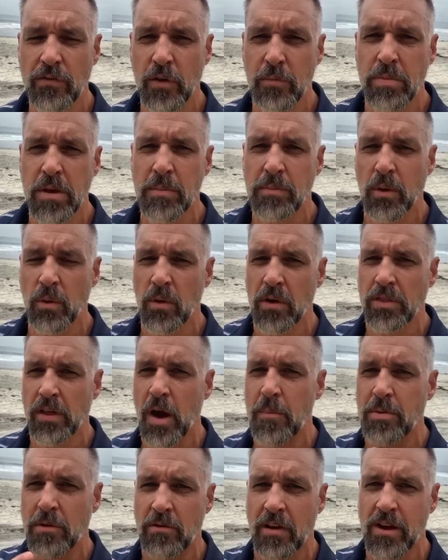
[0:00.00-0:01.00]
for people with
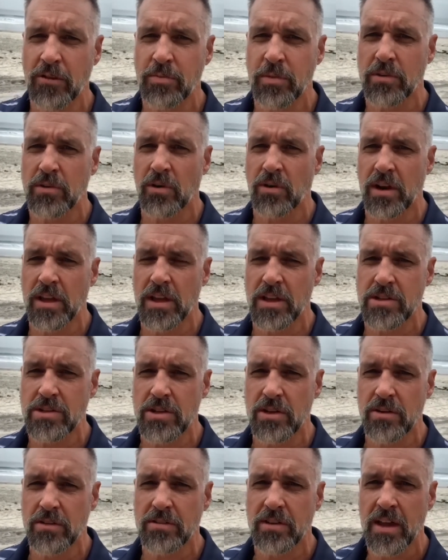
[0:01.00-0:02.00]
upper respiratory
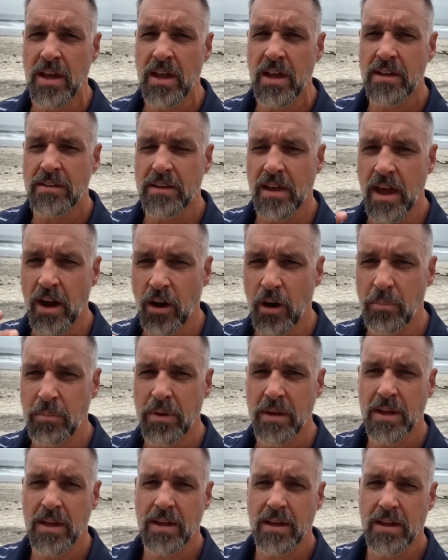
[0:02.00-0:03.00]
issues to help
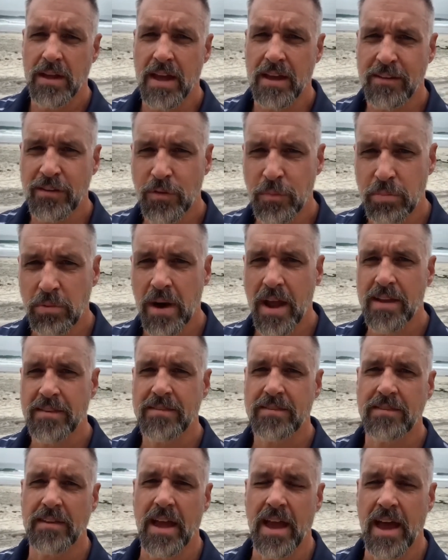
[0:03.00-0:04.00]

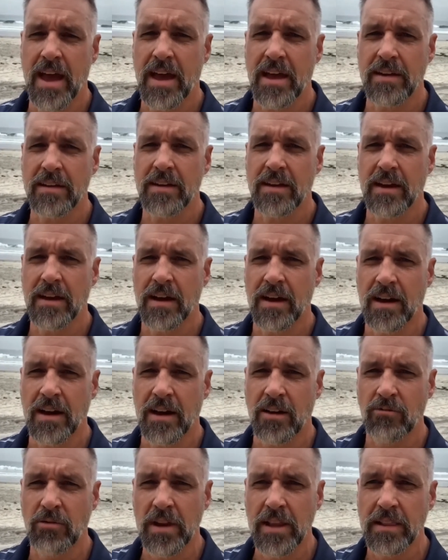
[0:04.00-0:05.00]
express and
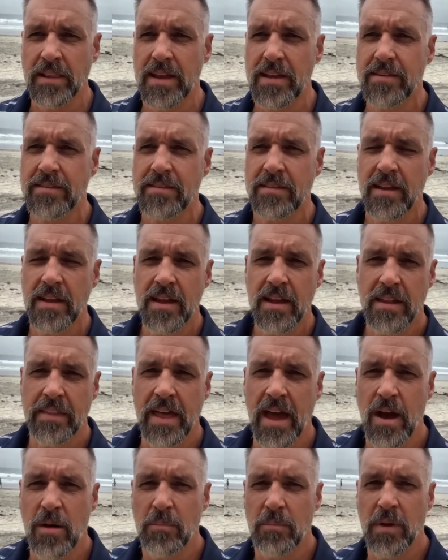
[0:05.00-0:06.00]
uh, release
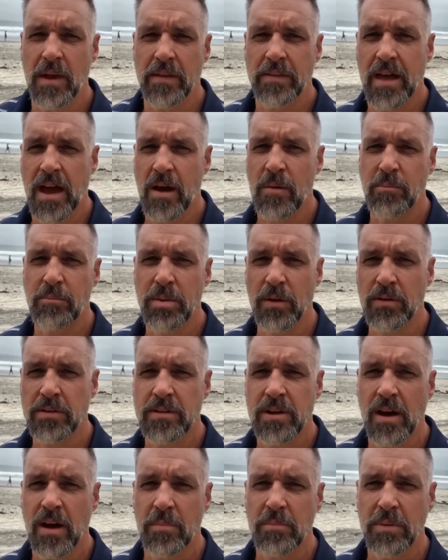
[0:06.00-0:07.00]
that that
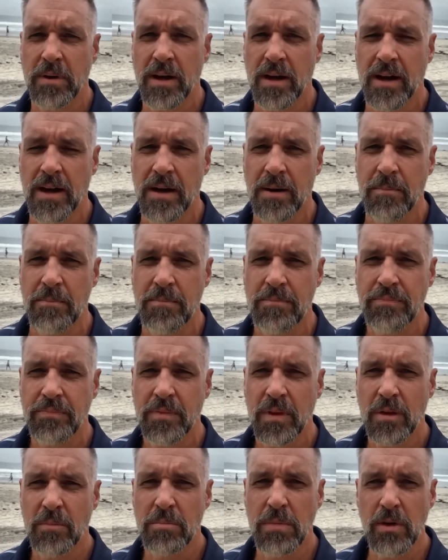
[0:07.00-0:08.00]
built-up um,
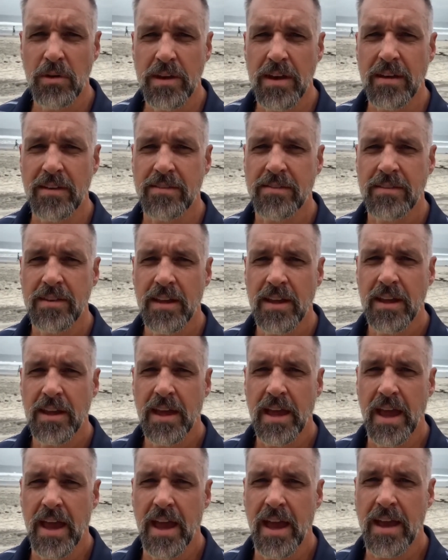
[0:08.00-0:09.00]
mucus,
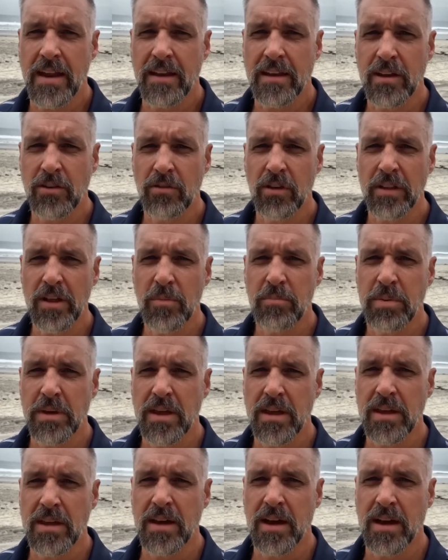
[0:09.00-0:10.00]
and it can really
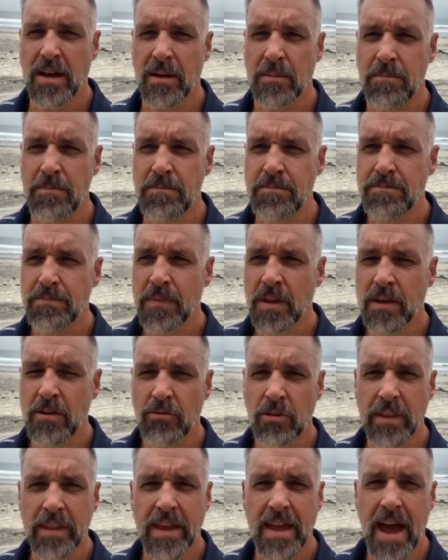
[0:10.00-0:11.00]
be um, can
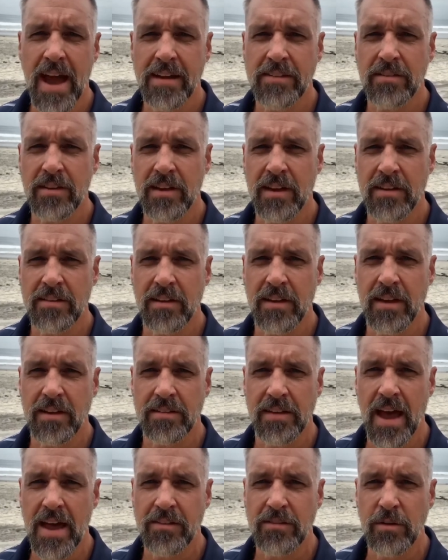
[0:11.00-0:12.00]
really ex
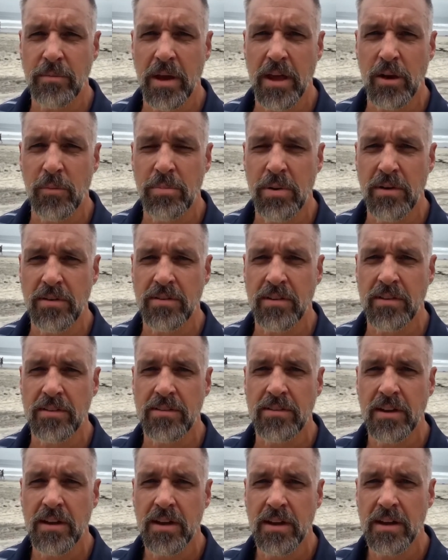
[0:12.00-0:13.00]
exacerbate a
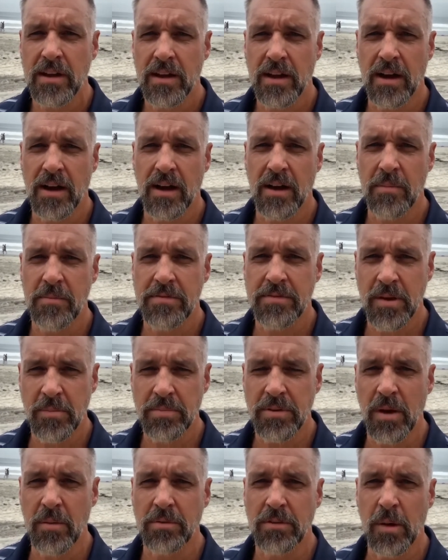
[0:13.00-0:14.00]
person's um,
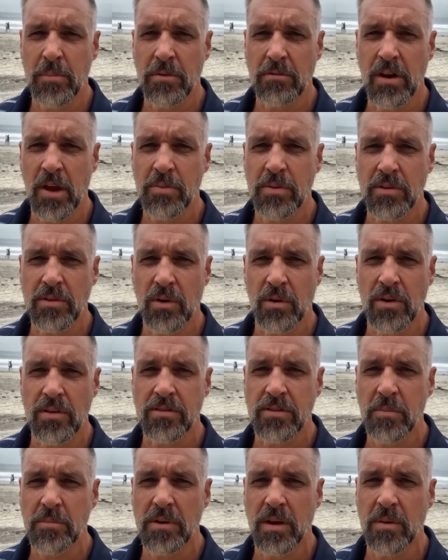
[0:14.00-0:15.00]
symptoms, upper respiratory
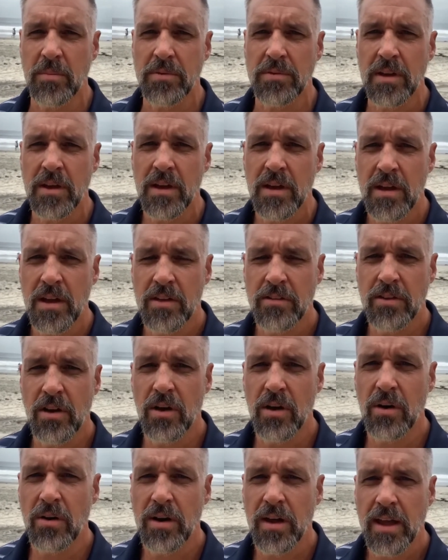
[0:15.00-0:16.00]
symptoms.
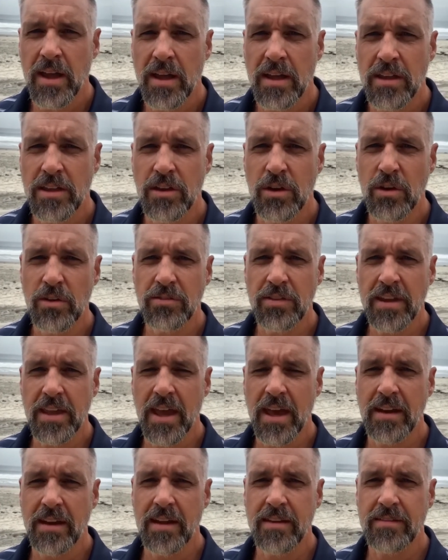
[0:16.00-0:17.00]
So using
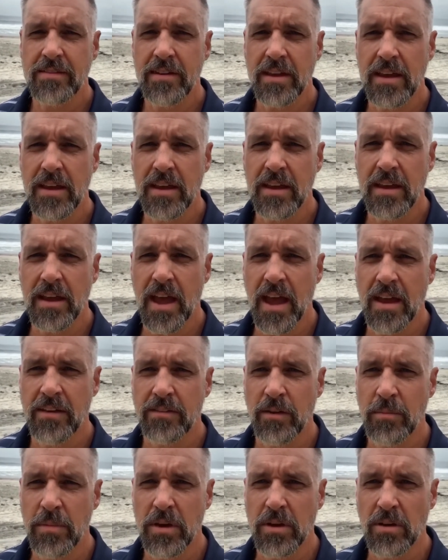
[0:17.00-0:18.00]
NAC as
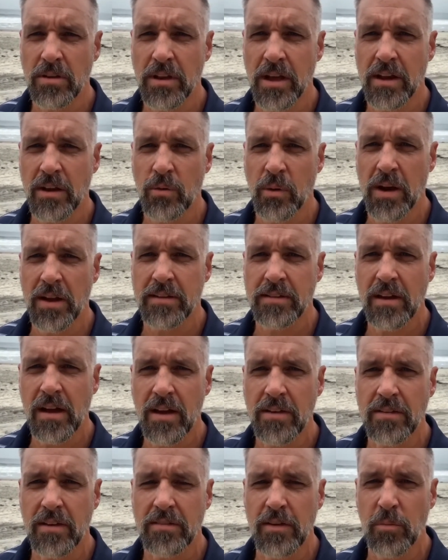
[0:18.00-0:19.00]
a mucolytic, what it
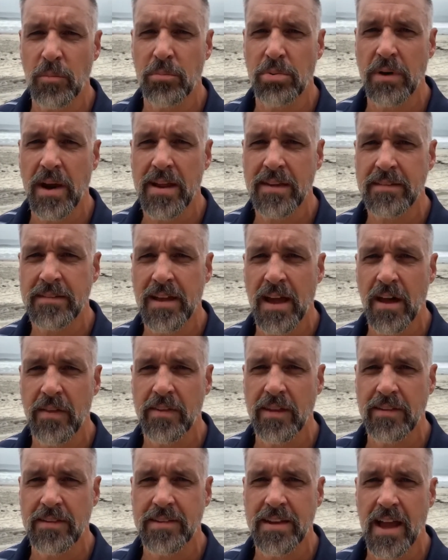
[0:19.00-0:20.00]
does is it breaks down
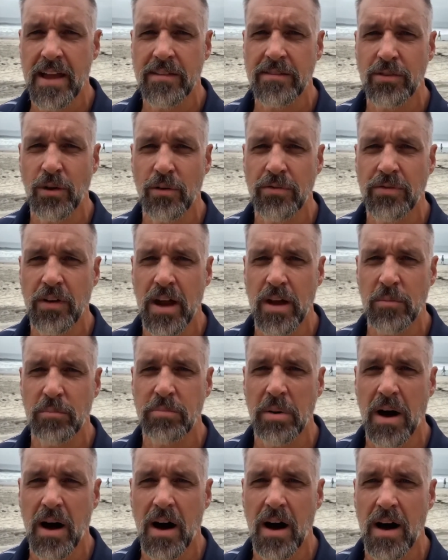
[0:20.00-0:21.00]
these disulfide
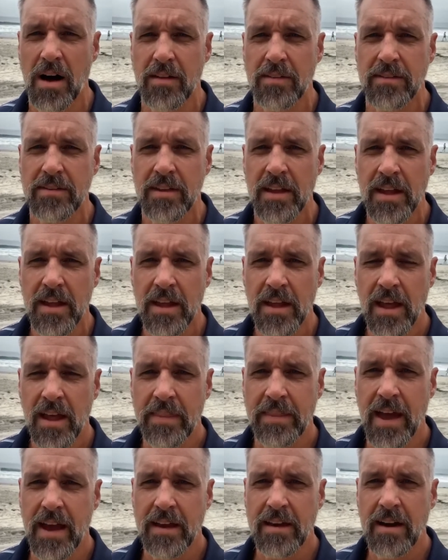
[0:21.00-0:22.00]
bonds
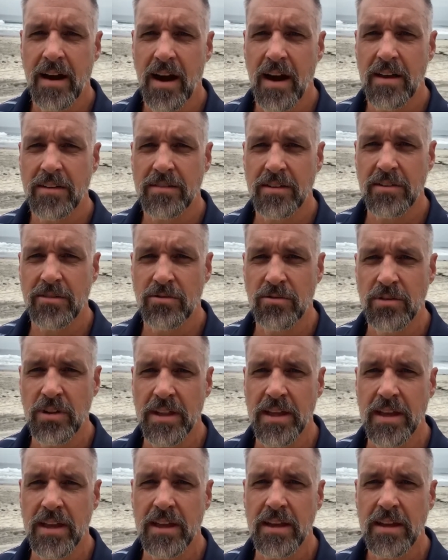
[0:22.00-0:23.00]
that cause this
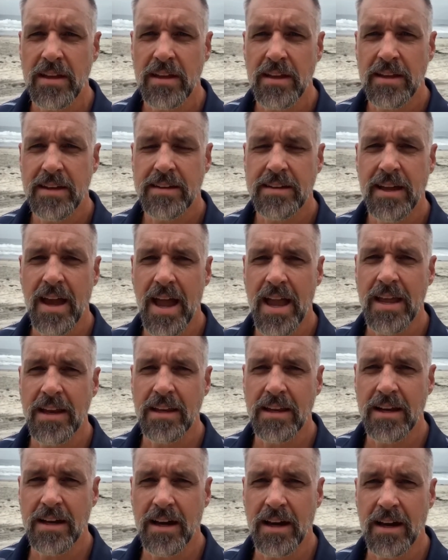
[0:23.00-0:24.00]
really tight
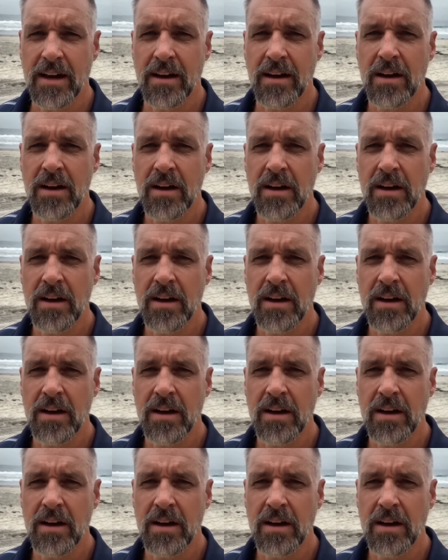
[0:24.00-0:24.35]
uh,